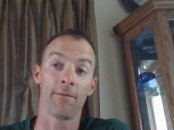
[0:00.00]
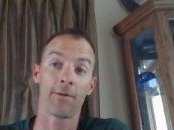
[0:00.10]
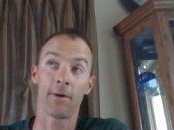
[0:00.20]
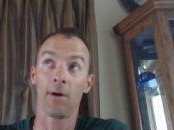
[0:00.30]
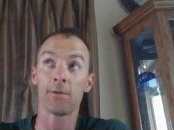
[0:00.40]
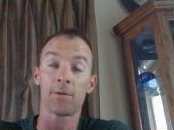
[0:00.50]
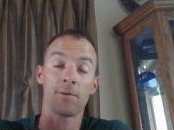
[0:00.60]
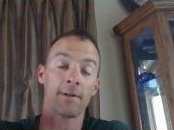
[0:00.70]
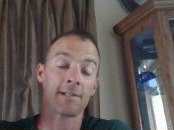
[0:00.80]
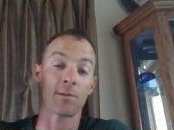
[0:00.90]
For no
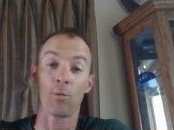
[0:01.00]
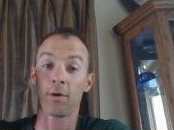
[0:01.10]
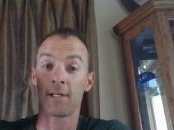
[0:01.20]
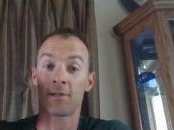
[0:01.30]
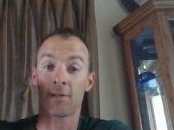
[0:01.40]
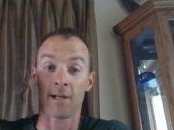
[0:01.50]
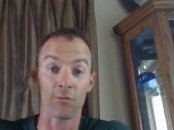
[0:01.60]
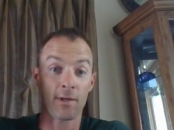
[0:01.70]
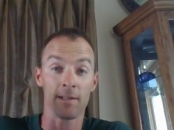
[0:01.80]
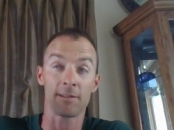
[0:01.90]
sooner has the morning
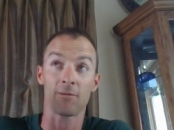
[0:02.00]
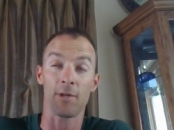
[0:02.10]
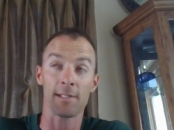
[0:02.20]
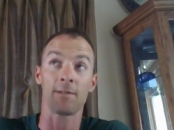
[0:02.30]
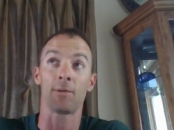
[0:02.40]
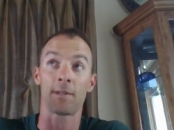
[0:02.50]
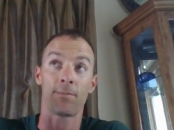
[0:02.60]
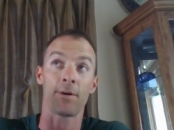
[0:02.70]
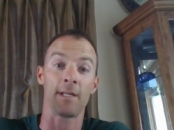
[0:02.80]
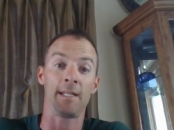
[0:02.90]
sun risen with the
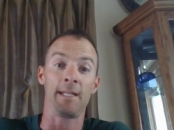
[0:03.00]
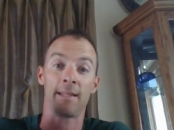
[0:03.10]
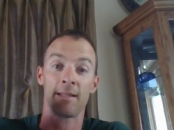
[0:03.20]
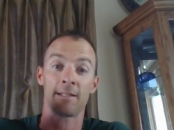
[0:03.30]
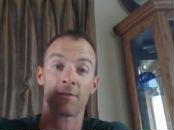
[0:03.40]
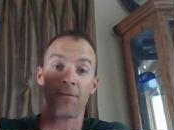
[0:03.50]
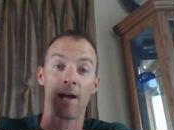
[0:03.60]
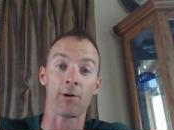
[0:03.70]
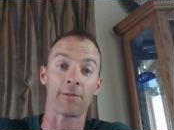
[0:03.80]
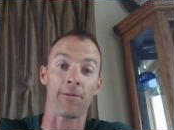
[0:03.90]
burning heat than its
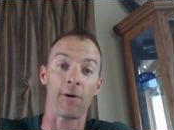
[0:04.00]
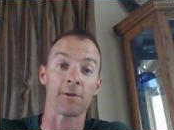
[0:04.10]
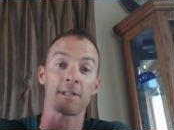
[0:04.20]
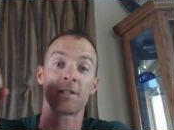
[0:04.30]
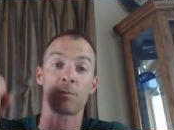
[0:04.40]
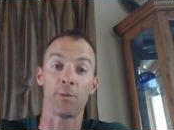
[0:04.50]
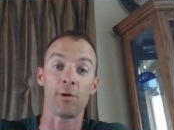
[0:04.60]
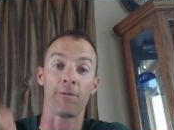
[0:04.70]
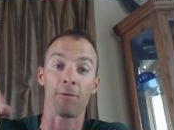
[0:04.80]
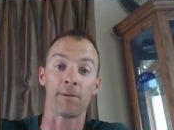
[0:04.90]
flower falls and its
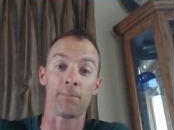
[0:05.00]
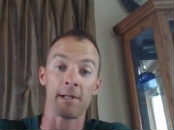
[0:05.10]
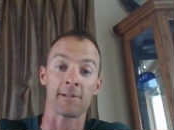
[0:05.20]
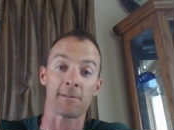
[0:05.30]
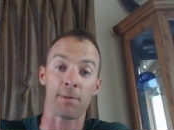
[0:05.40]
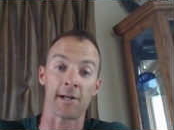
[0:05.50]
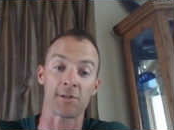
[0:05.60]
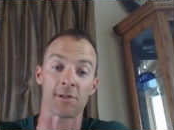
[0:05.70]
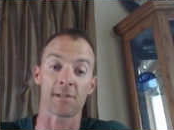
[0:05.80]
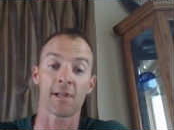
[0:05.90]
beautiful appearance
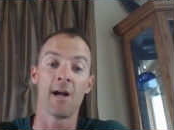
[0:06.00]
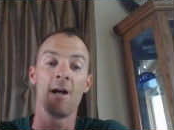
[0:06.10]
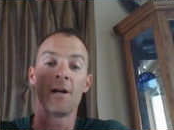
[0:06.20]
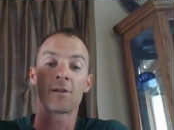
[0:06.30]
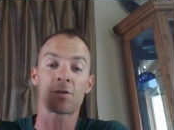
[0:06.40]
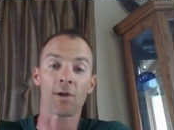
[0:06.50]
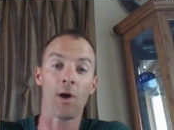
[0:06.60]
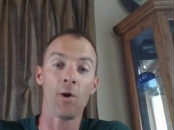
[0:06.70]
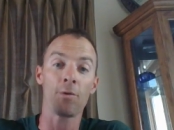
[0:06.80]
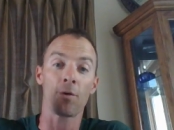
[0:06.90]
perishes.
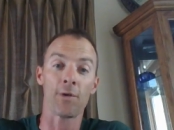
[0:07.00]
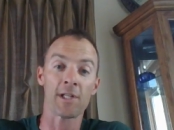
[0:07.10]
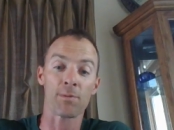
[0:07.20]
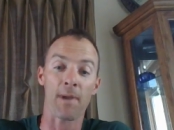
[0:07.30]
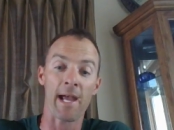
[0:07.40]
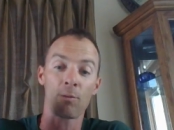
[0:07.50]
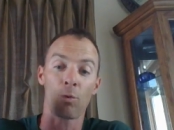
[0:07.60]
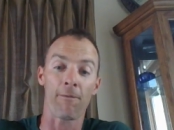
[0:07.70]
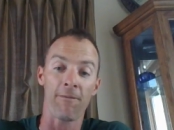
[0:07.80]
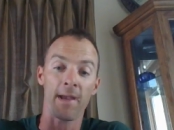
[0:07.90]
So the rich man
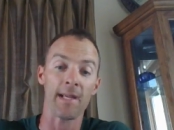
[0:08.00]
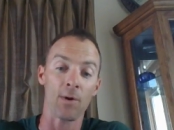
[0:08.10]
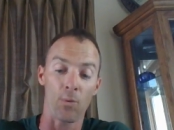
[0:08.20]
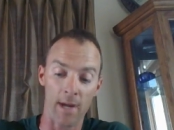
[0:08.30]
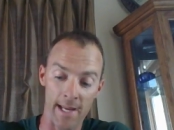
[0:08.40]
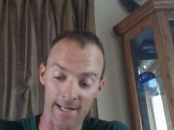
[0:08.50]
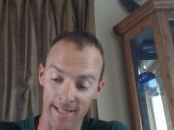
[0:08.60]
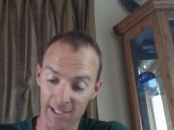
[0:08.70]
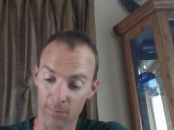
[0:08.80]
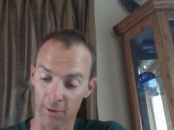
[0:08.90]
will fade away in
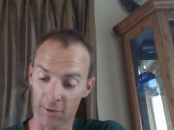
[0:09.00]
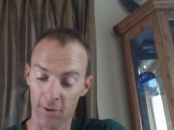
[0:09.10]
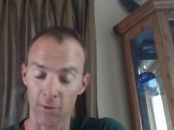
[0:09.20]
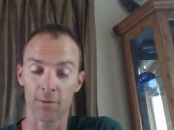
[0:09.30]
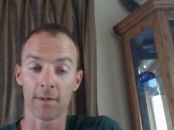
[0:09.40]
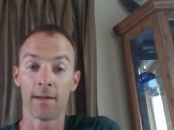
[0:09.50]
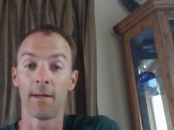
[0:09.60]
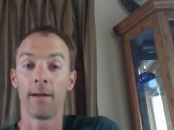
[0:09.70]
his pursuit.